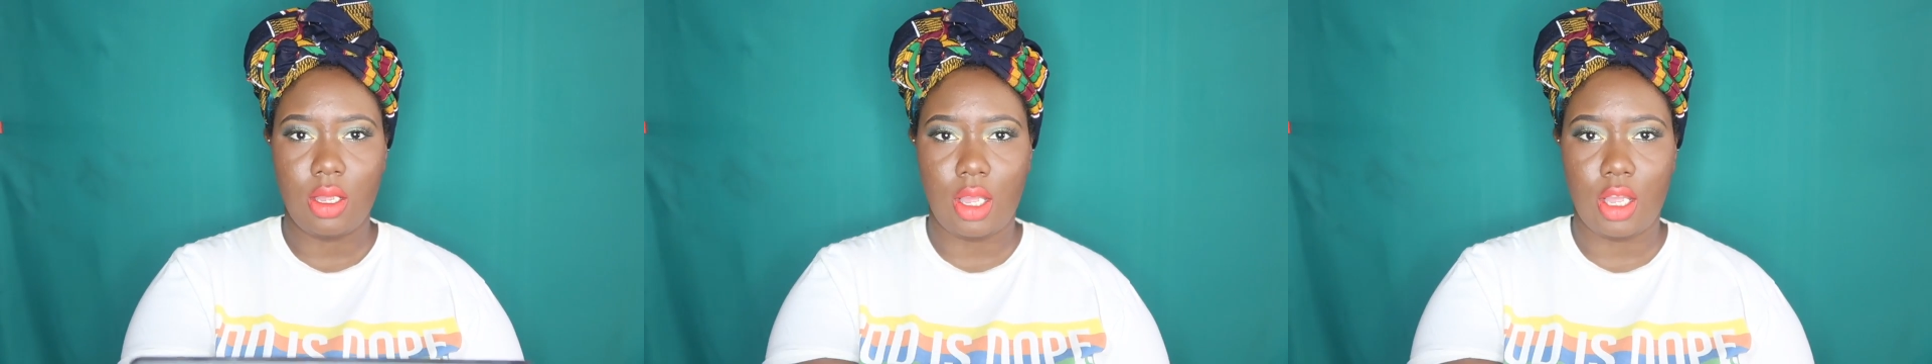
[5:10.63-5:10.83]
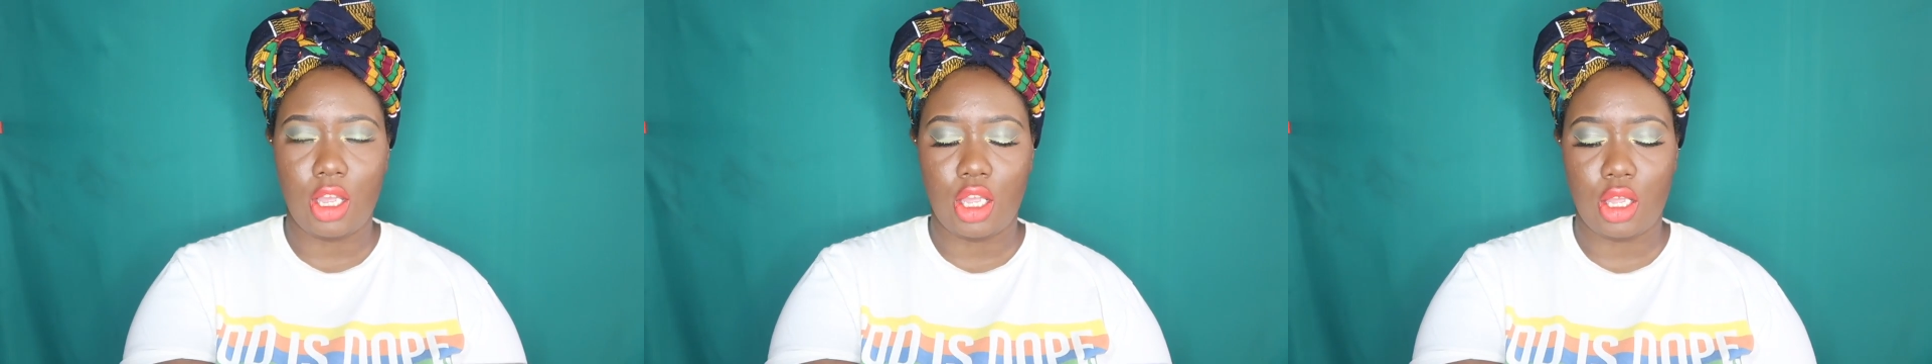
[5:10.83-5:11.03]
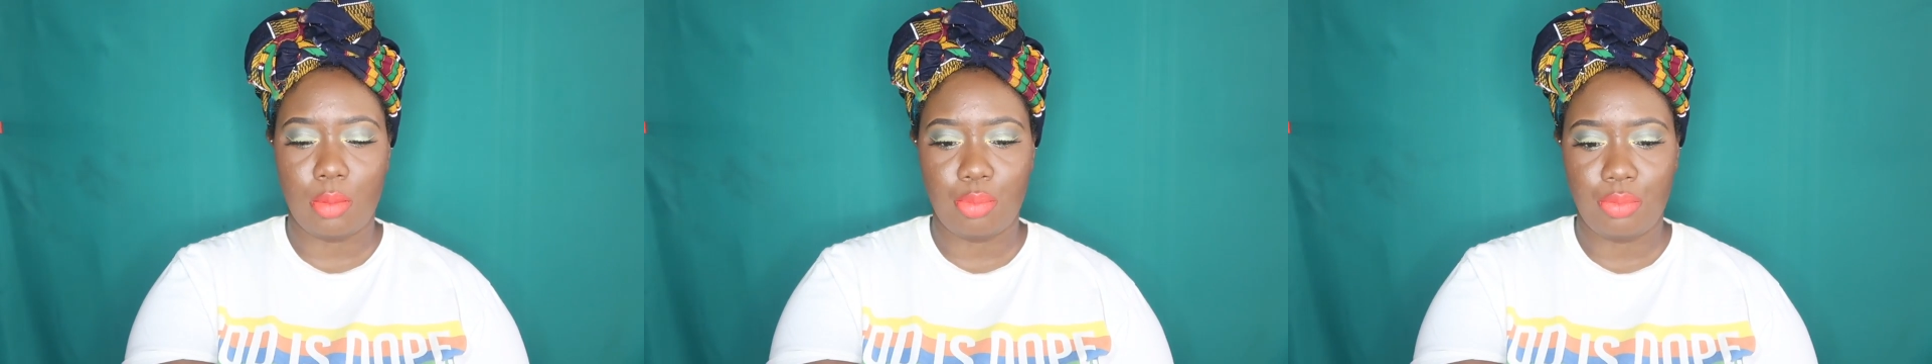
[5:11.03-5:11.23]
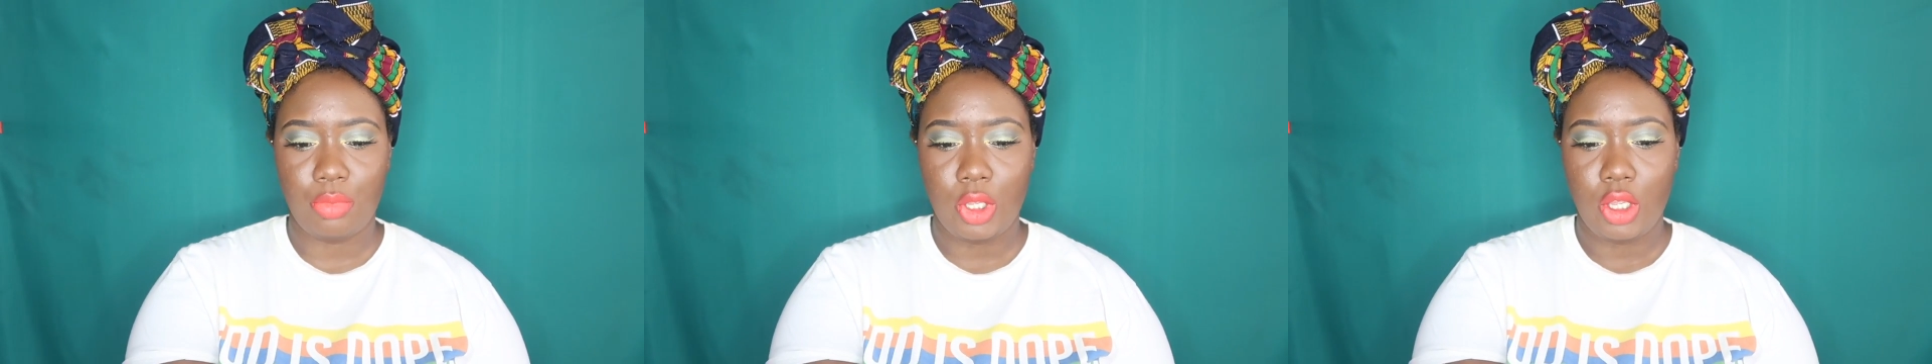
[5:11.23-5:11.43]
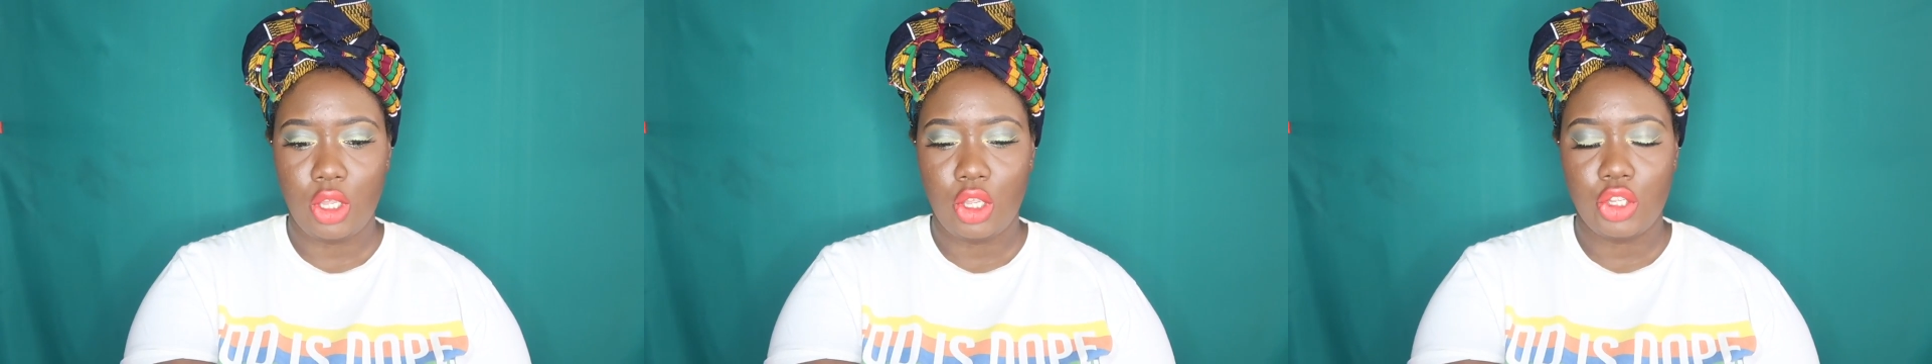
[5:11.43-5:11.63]
Um,
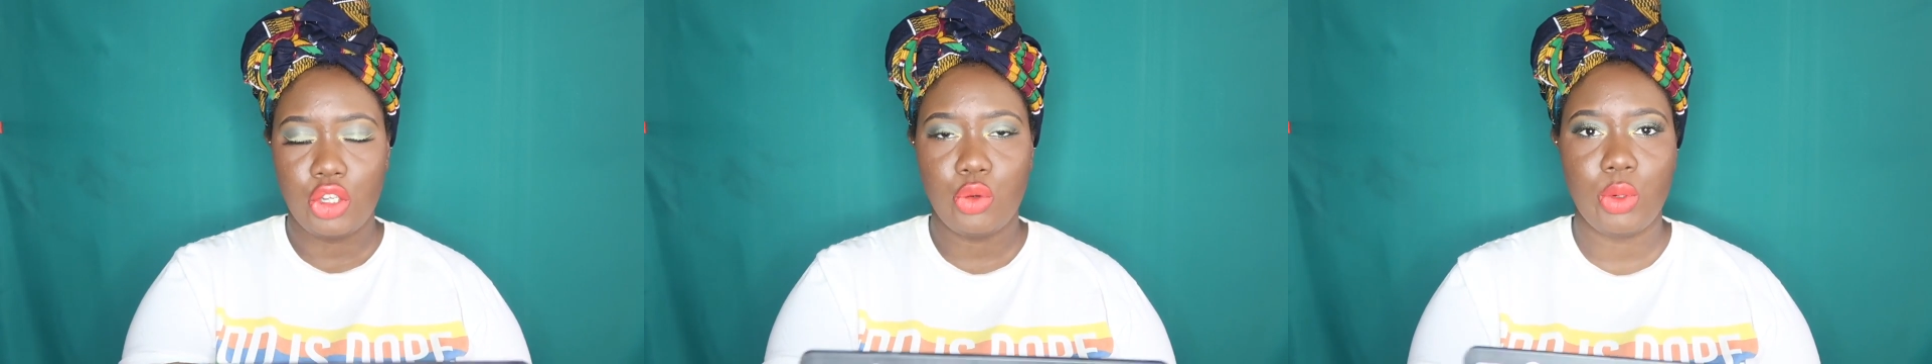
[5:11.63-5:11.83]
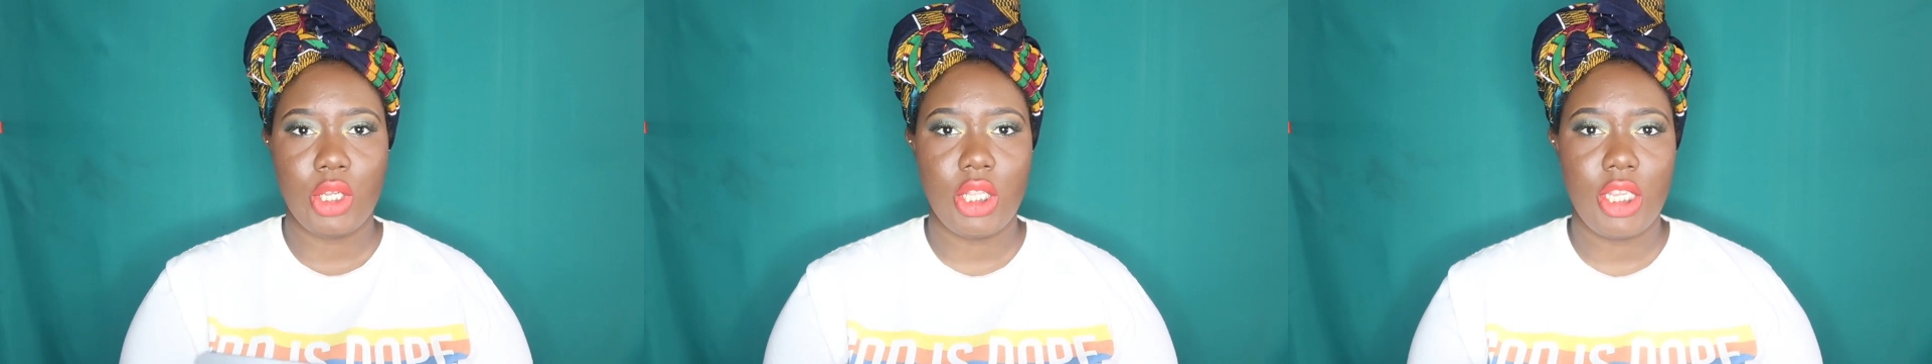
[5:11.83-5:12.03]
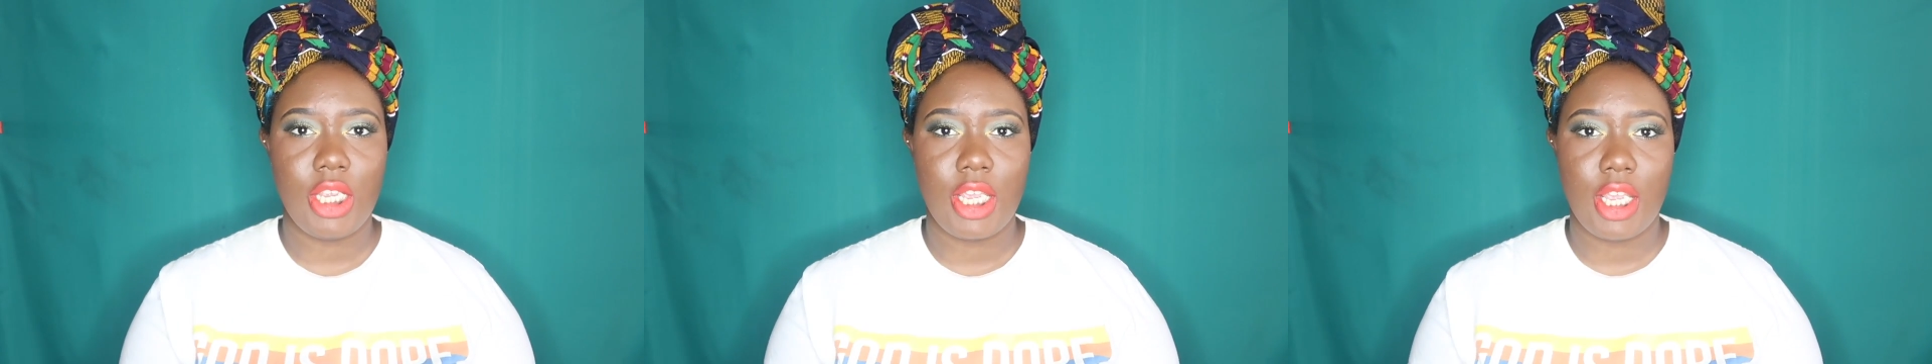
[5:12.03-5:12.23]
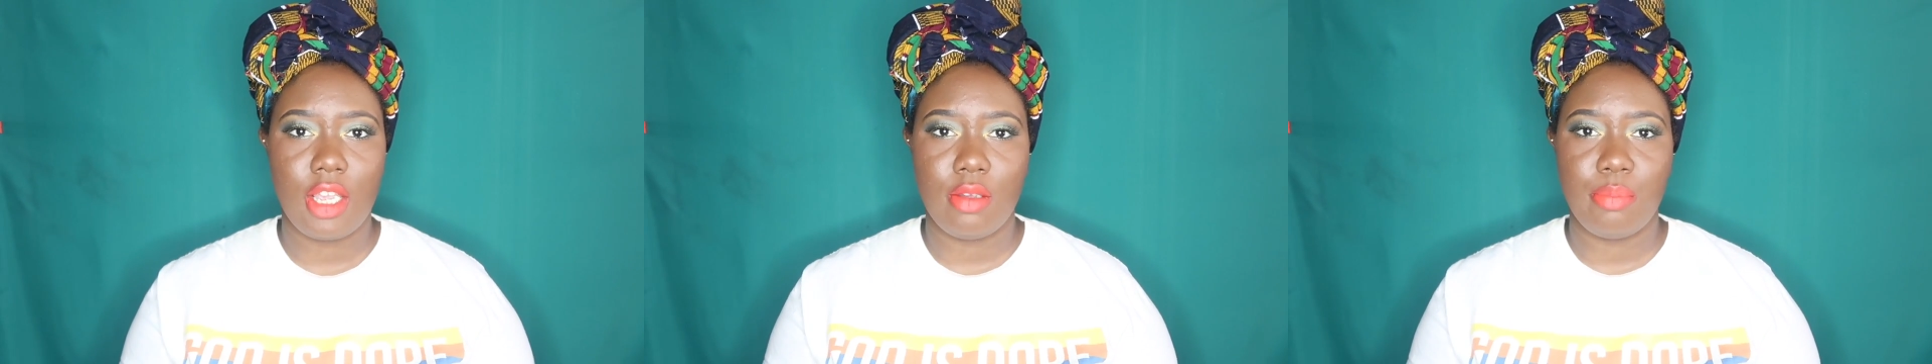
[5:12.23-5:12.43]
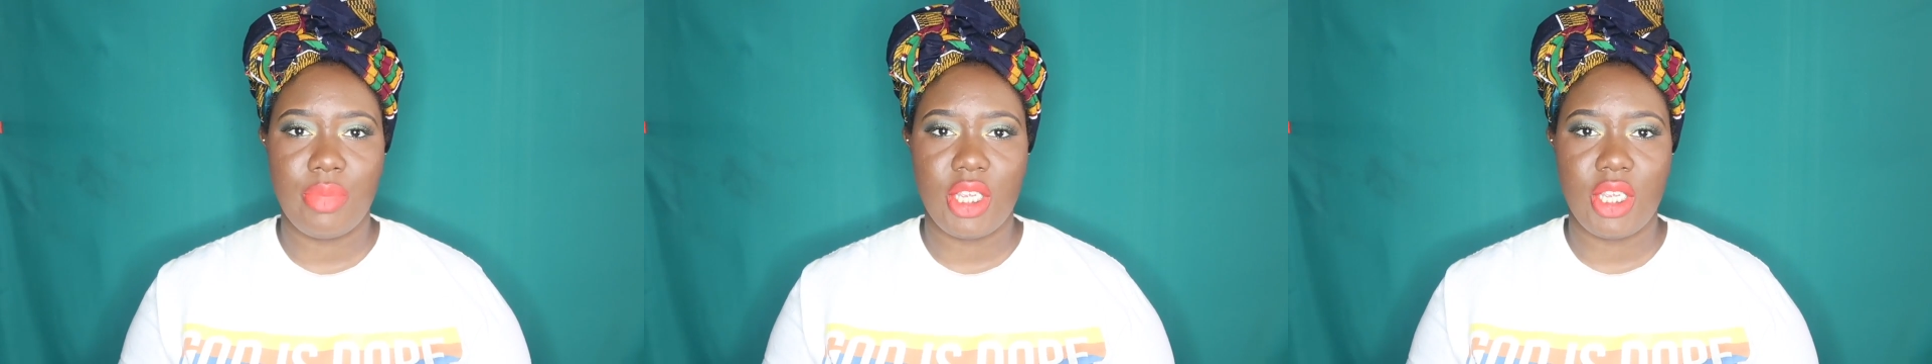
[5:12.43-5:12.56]
you really can't